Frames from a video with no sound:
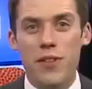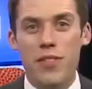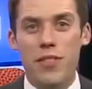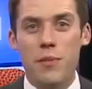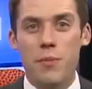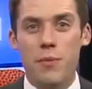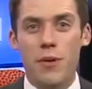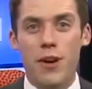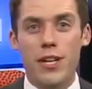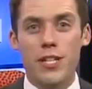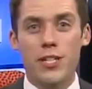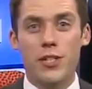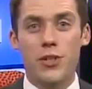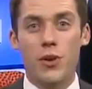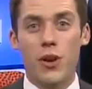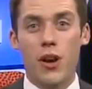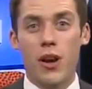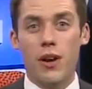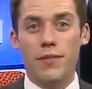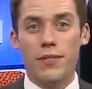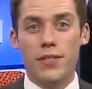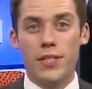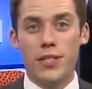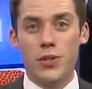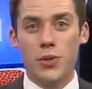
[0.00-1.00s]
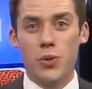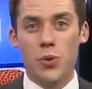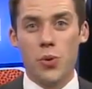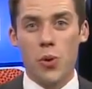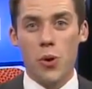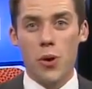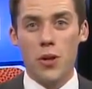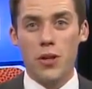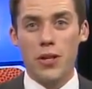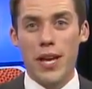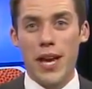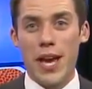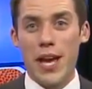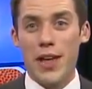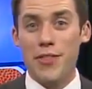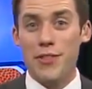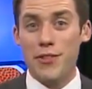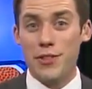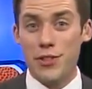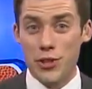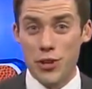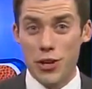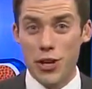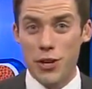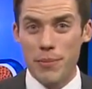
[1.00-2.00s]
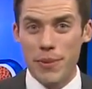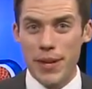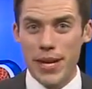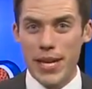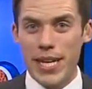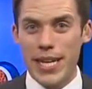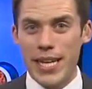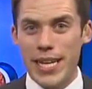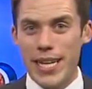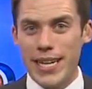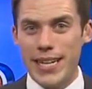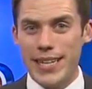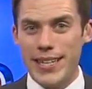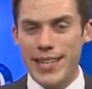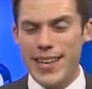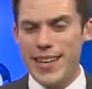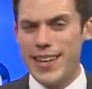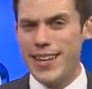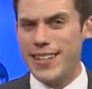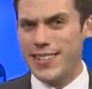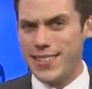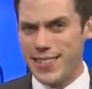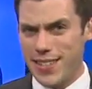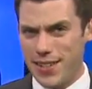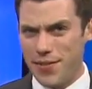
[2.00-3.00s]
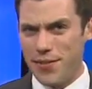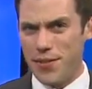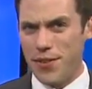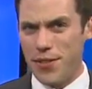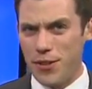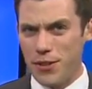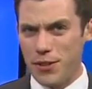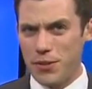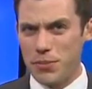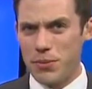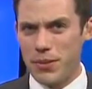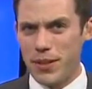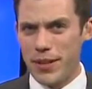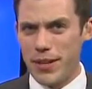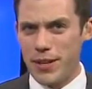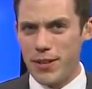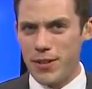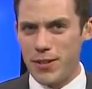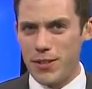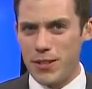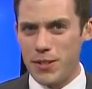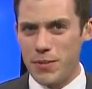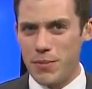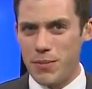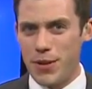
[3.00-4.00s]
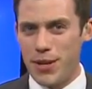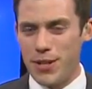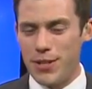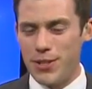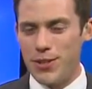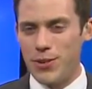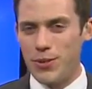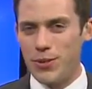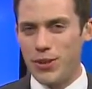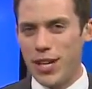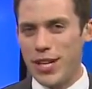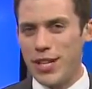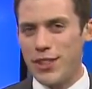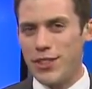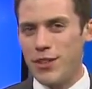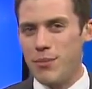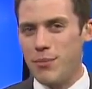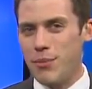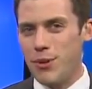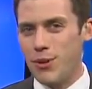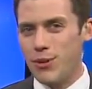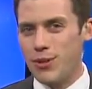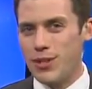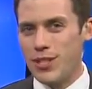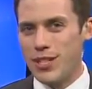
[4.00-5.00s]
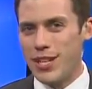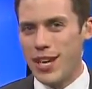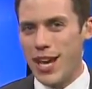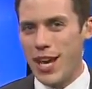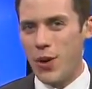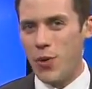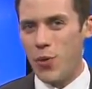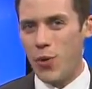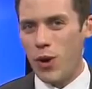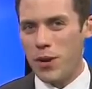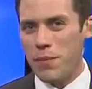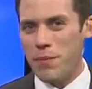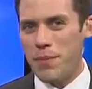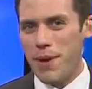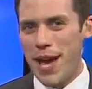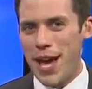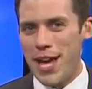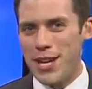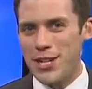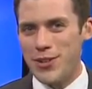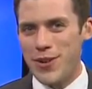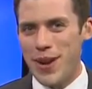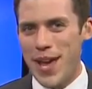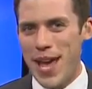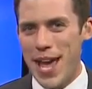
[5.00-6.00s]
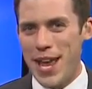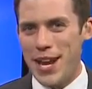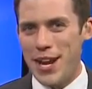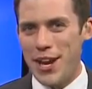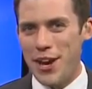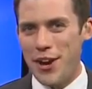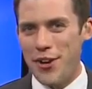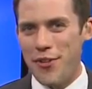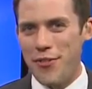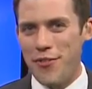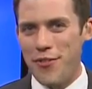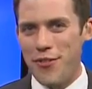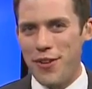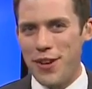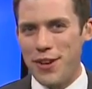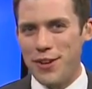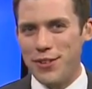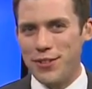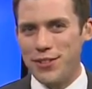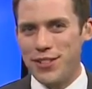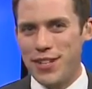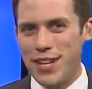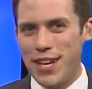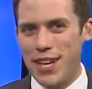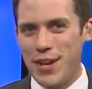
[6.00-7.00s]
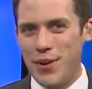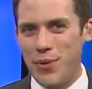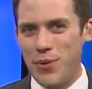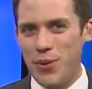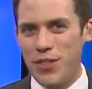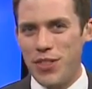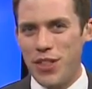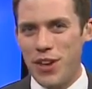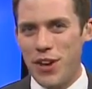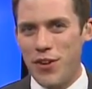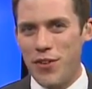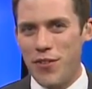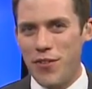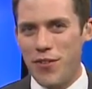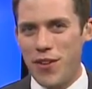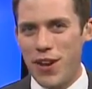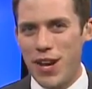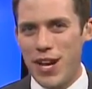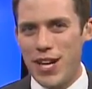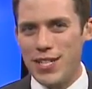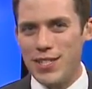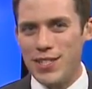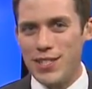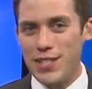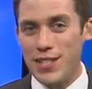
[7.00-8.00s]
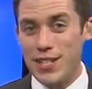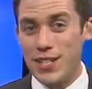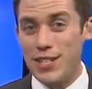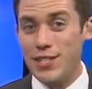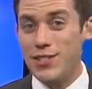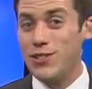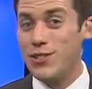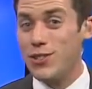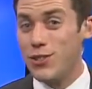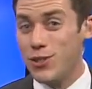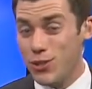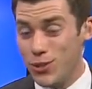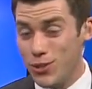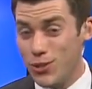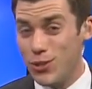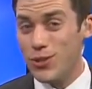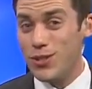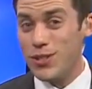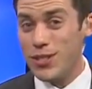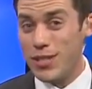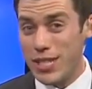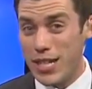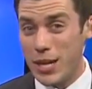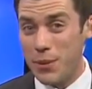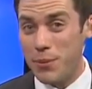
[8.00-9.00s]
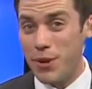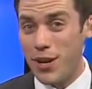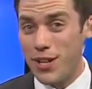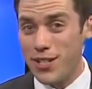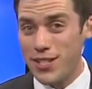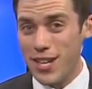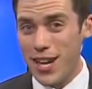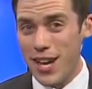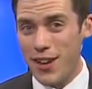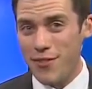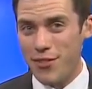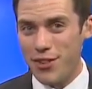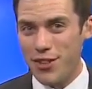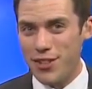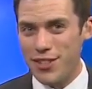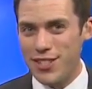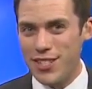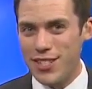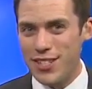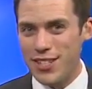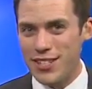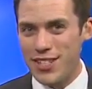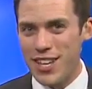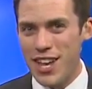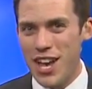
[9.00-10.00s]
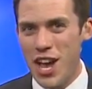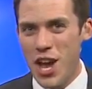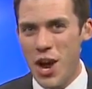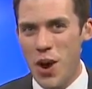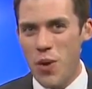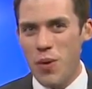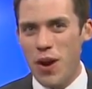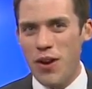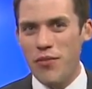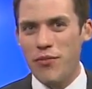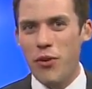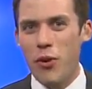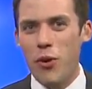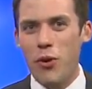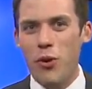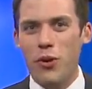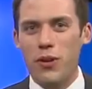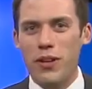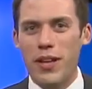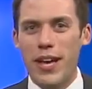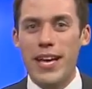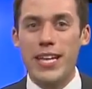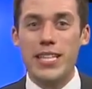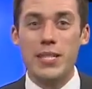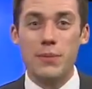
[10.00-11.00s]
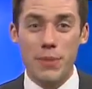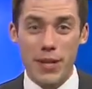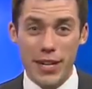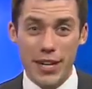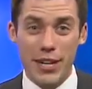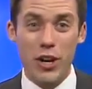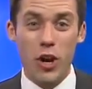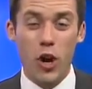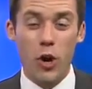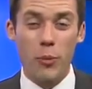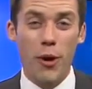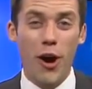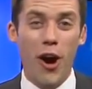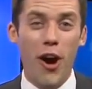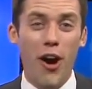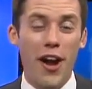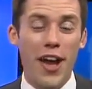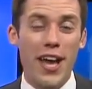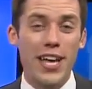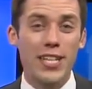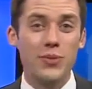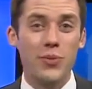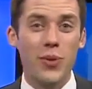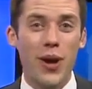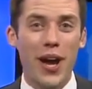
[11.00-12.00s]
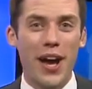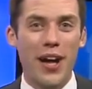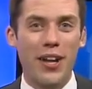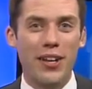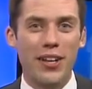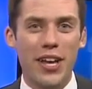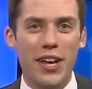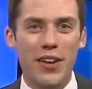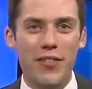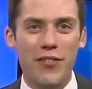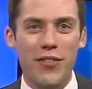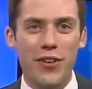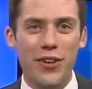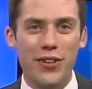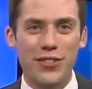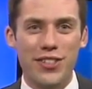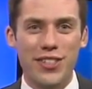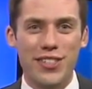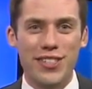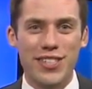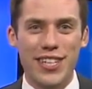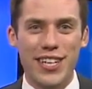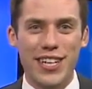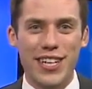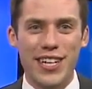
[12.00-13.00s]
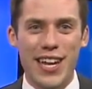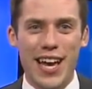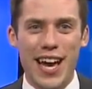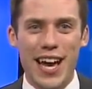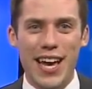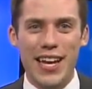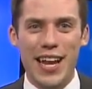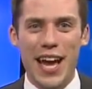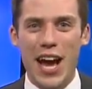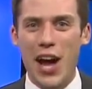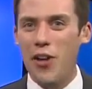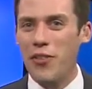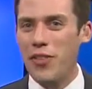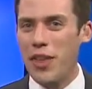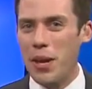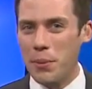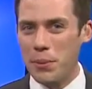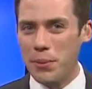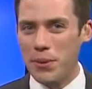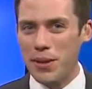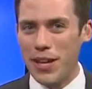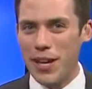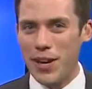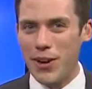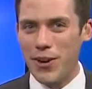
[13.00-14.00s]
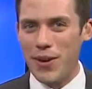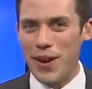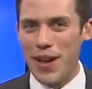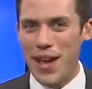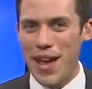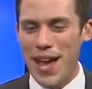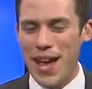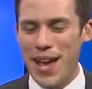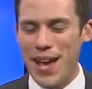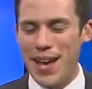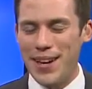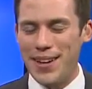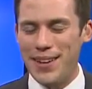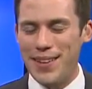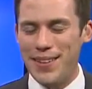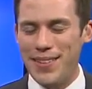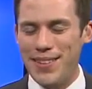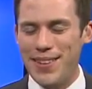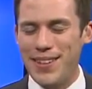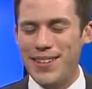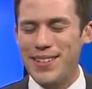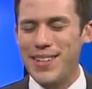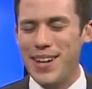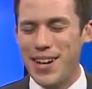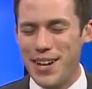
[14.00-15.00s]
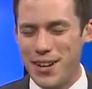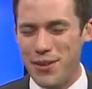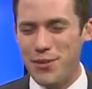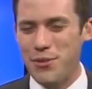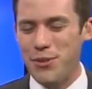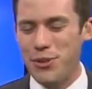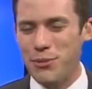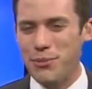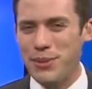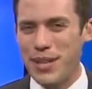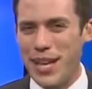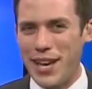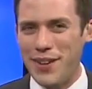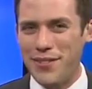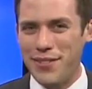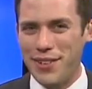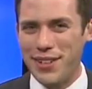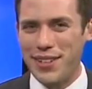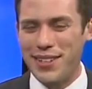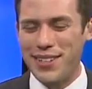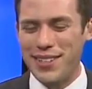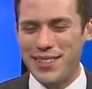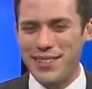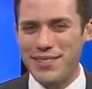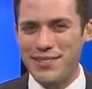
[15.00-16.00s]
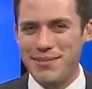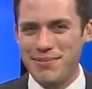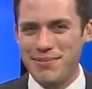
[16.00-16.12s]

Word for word: With the pressure of school and the tournament, it can get tough for those players. But to lighten the mood today, one Badger had a field day with a face he's used to seeing at press conferences. Rob Vogel has been in Omaha as well and fills us in on how that player had the entire room laughing.